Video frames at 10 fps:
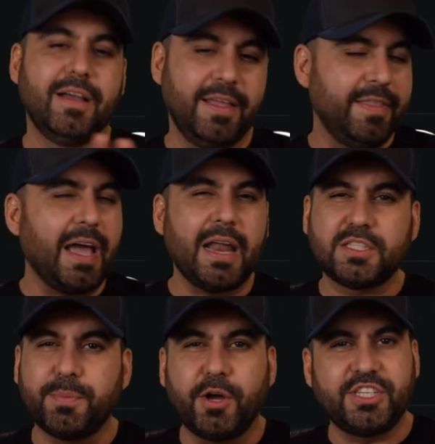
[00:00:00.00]
and they got a
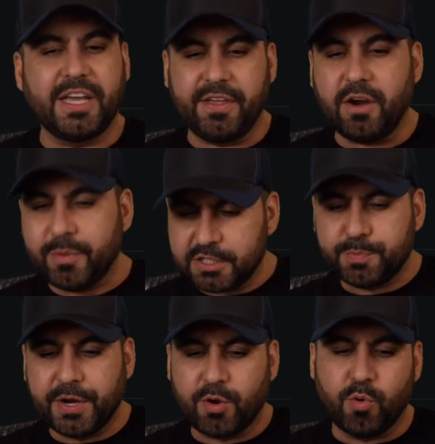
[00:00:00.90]
small check there, which is
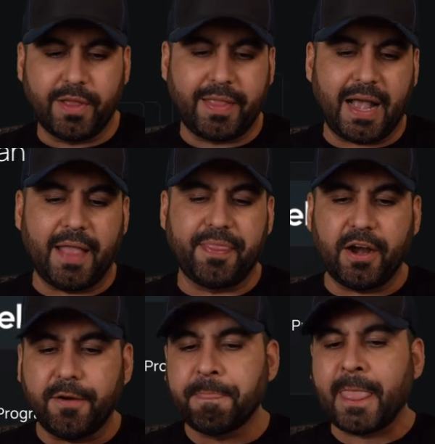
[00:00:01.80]
pretty cool that they got
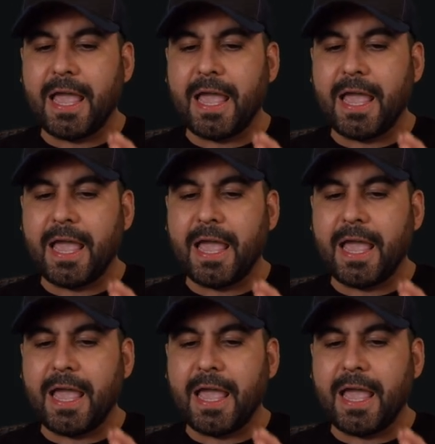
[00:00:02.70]
there.